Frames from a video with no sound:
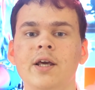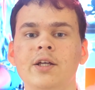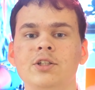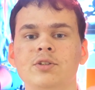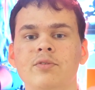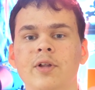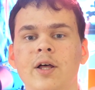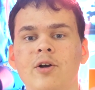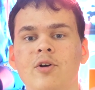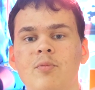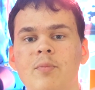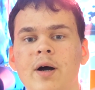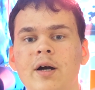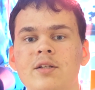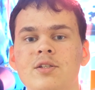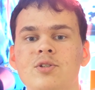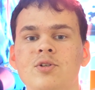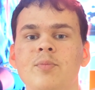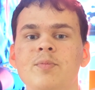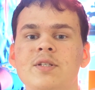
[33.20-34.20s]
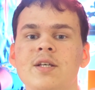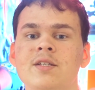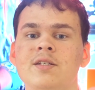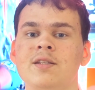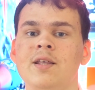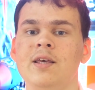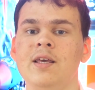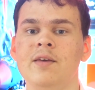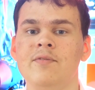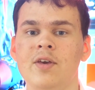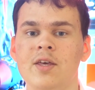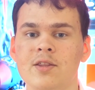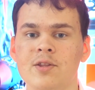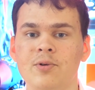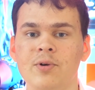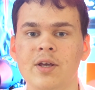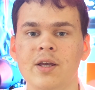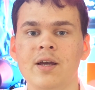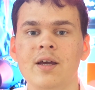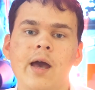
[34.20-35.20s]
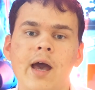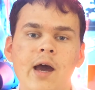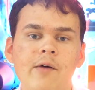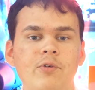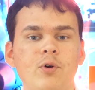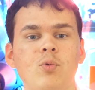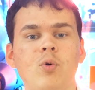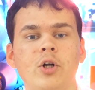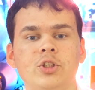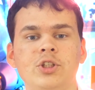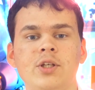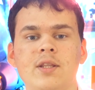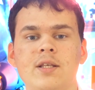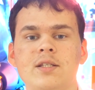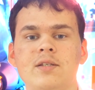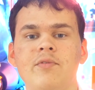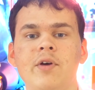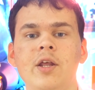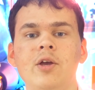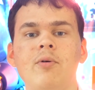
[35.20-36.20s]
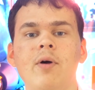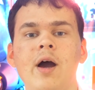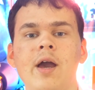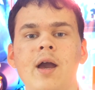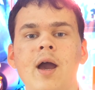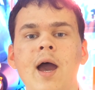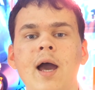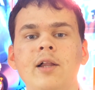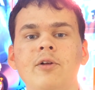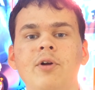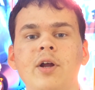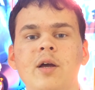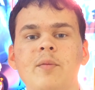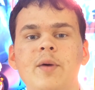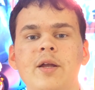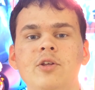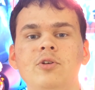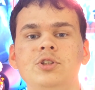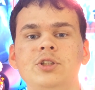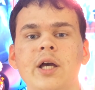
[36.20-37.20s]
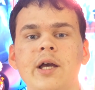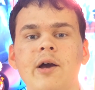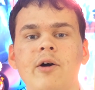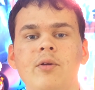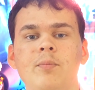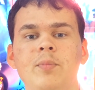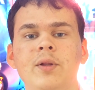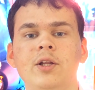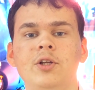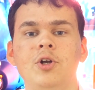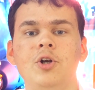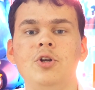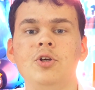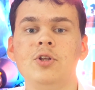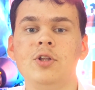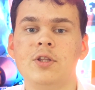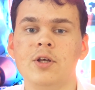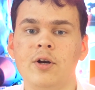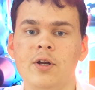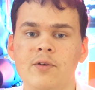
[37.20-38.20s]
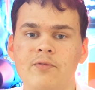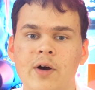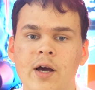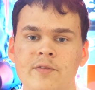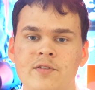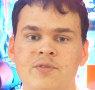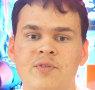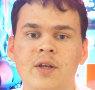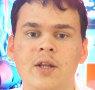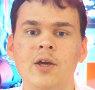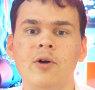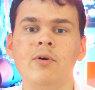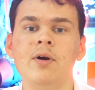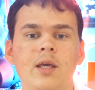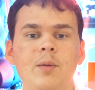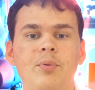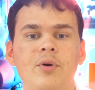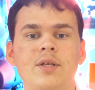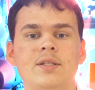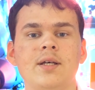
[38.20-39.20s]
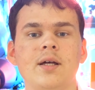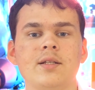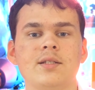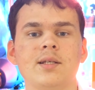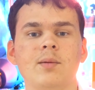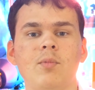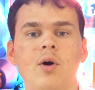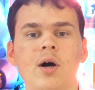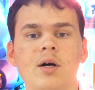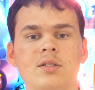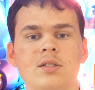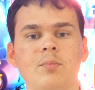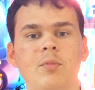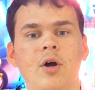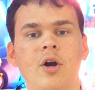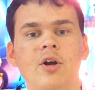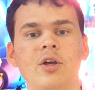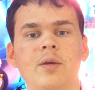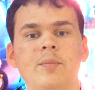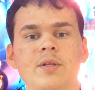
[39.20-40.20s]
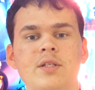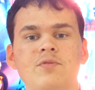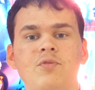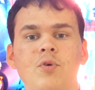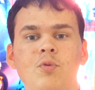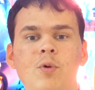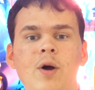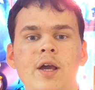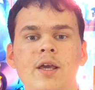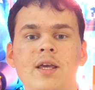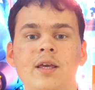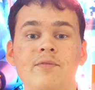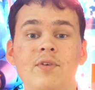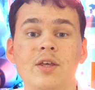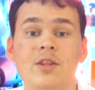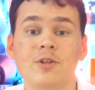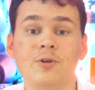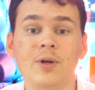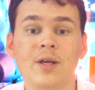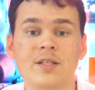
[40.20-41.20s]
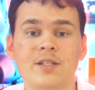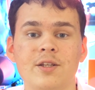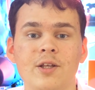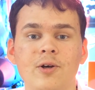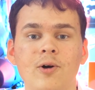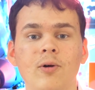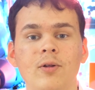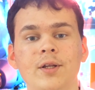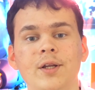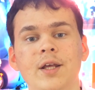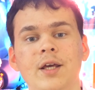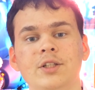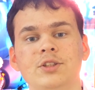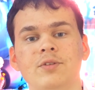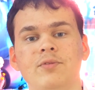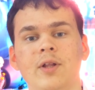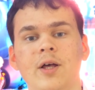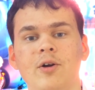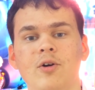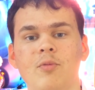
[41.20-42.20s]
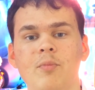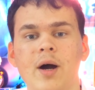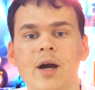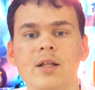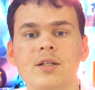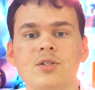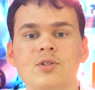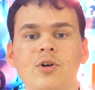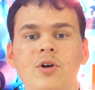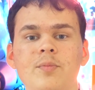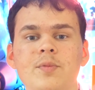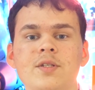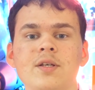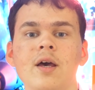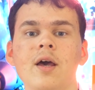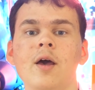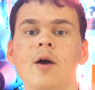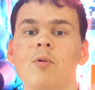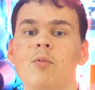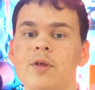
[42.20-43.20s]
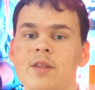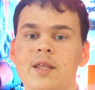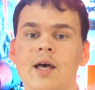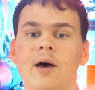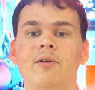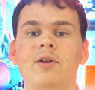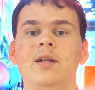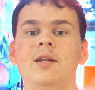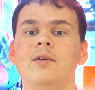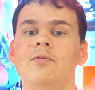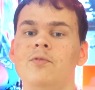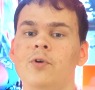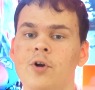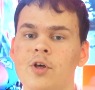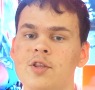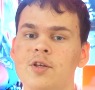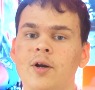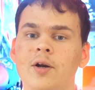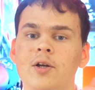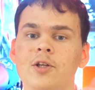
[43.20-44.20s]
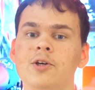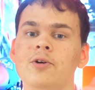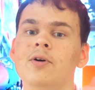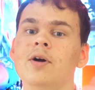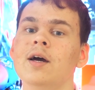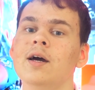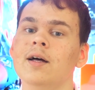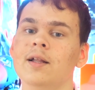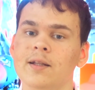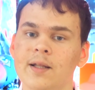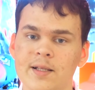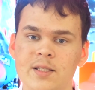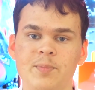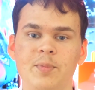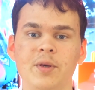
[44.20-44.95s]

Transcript: age of LEGO Mindstorms is the EV3. After watching this video, I highly recommend you check out BuilderDude35's video. He presents some awesome arguments for why EV3 is the golden age of LEGO Mindstorms. Without any further ado, let's